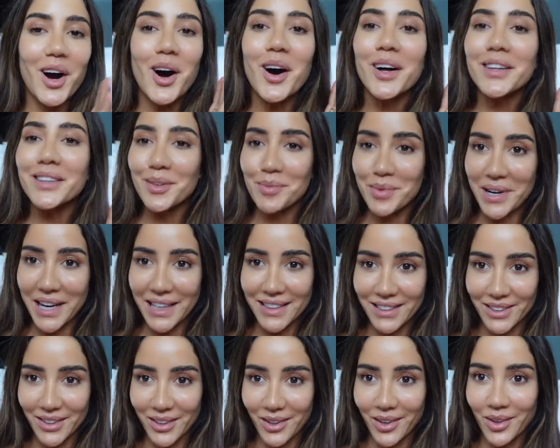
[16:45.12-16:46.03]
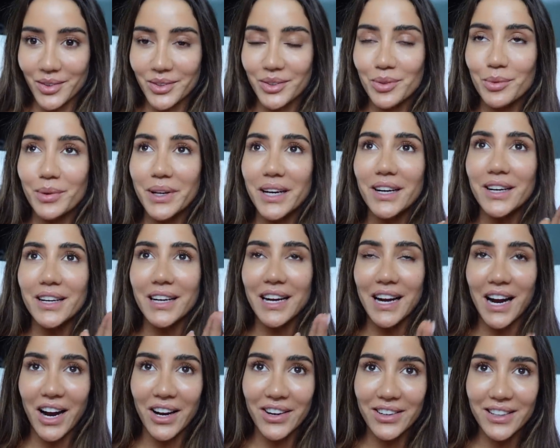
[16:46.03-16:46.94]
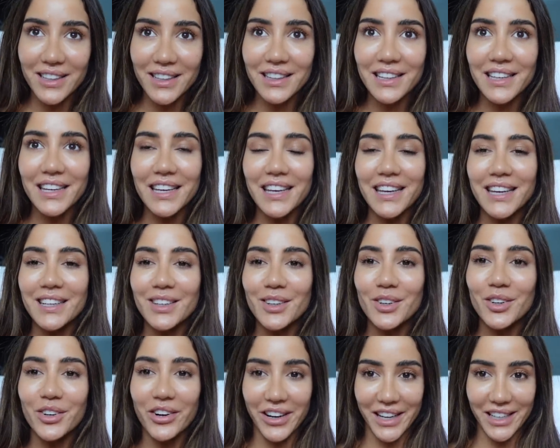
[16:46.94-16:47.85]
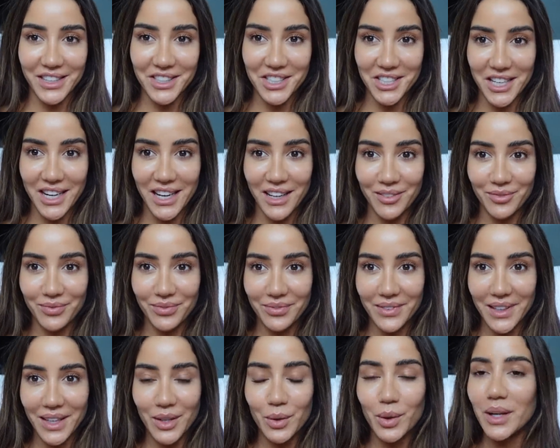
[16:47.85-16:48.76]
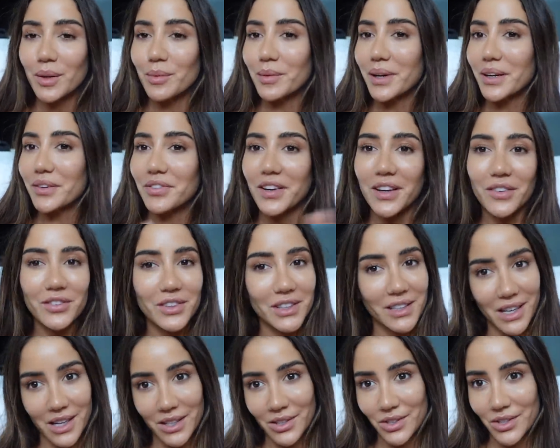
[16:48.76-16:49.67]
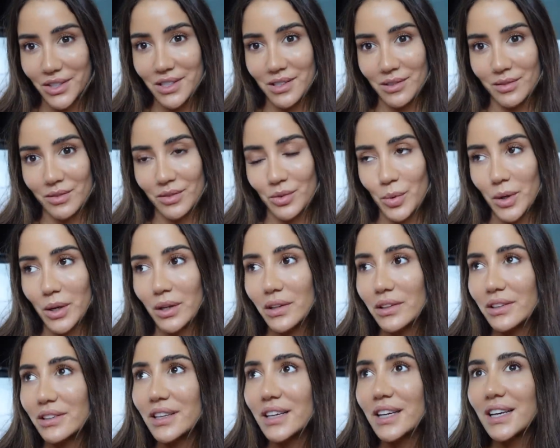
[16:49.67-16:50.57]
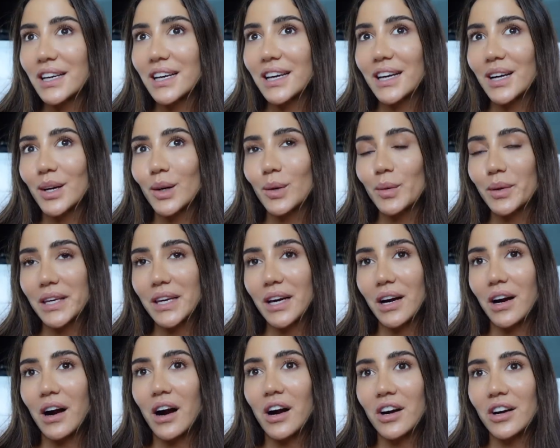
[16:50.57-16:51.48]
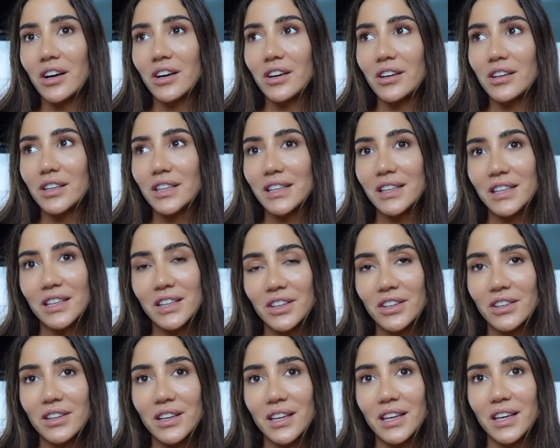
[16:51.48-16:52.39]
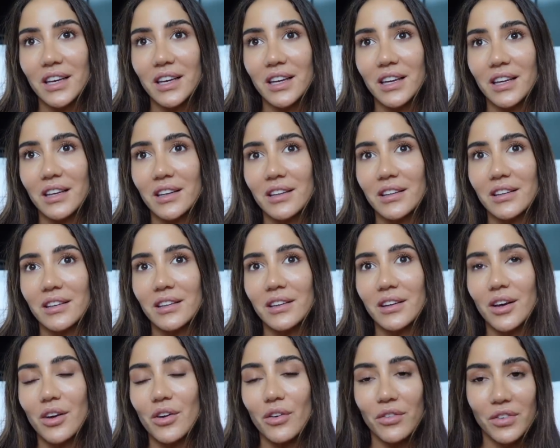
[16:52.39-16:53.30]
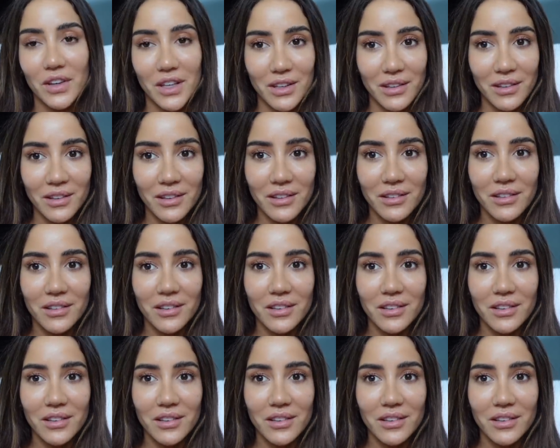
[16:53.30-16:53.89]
On the brighter note, we are currently in Croatia, in one of my favorite countries in the world. We are here in Rovinj